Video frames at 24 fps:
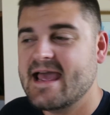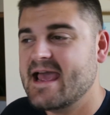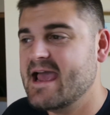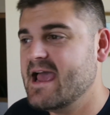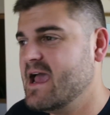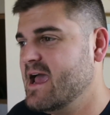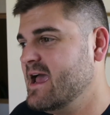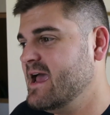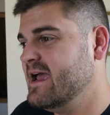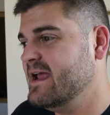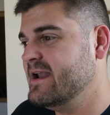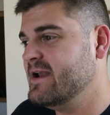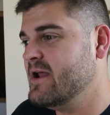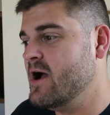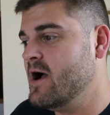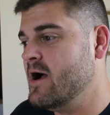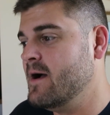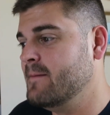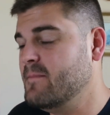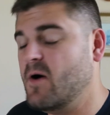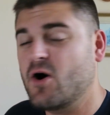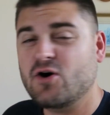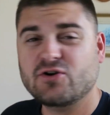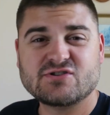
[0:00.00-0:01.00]
and
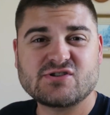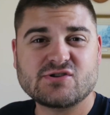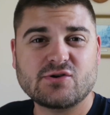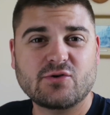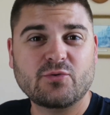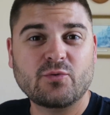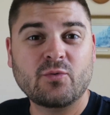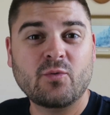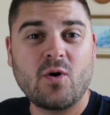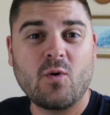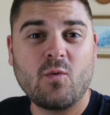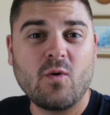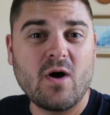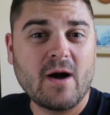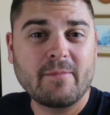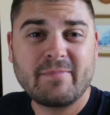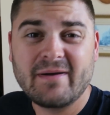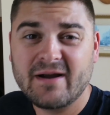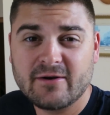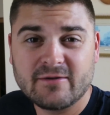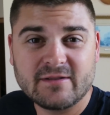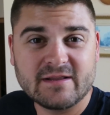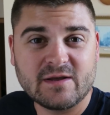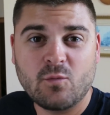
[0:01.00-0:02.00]
also
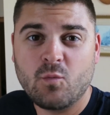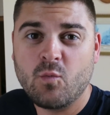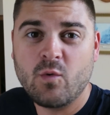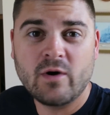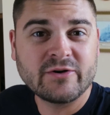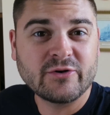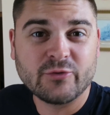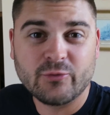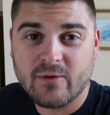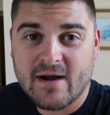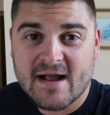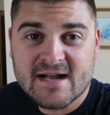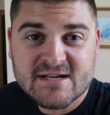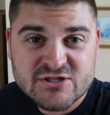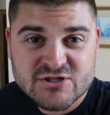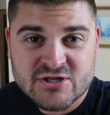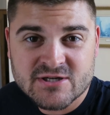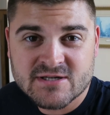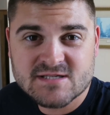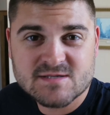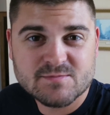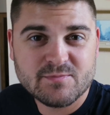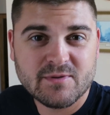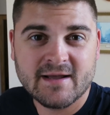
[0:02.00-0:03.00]
apparently One
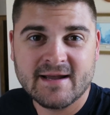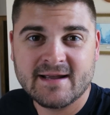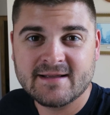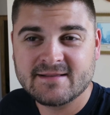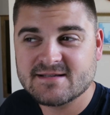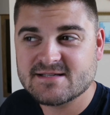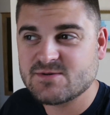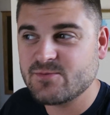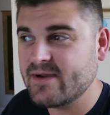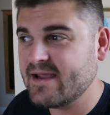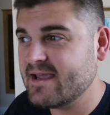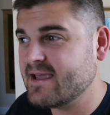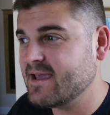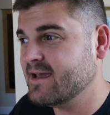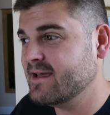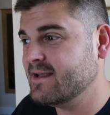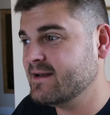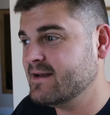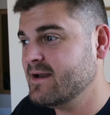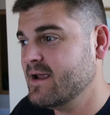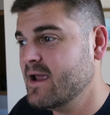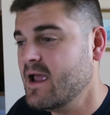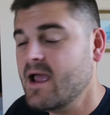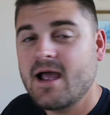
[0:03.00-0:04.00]
Direction is playing this
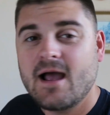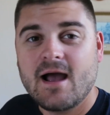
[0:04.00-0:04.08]
weekend.